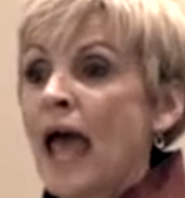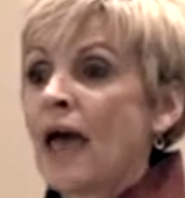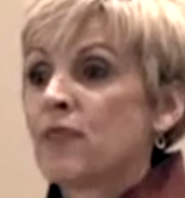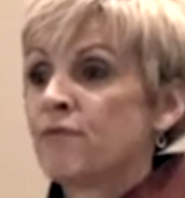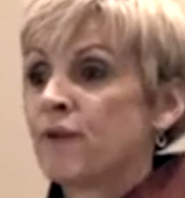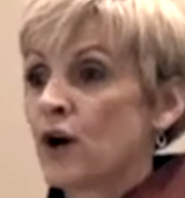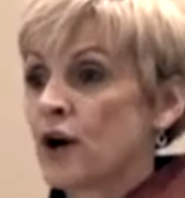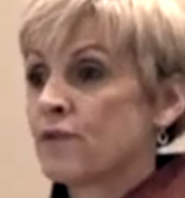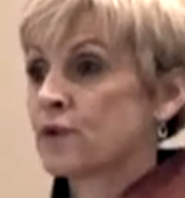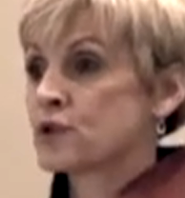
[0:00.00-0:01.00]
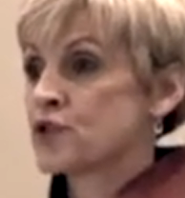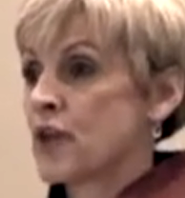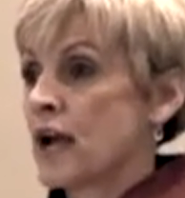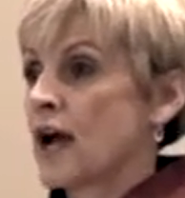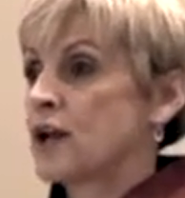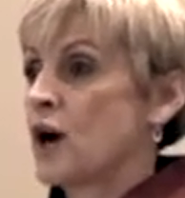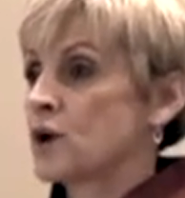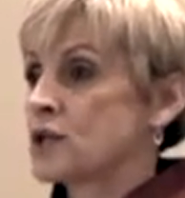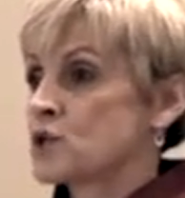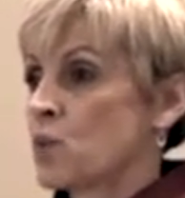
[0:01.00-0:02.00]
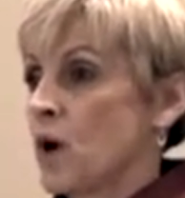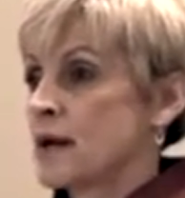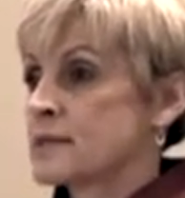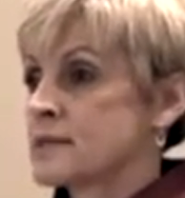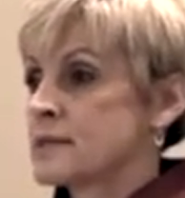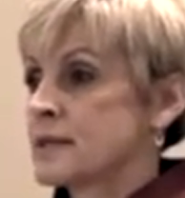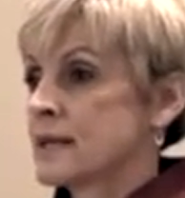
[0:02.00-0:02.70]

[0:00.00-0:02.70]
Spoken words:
And the very first thing I noticed was,